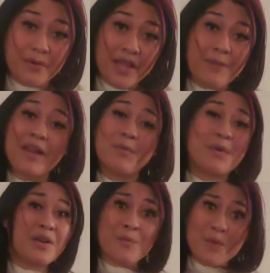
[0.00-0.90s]
Okay, we got to
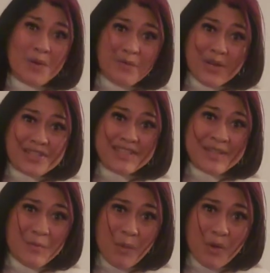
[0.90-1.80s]
put number one first at
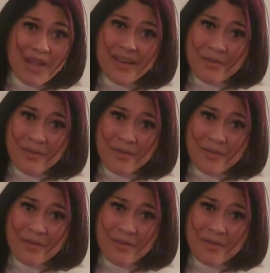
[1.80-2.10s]
some point.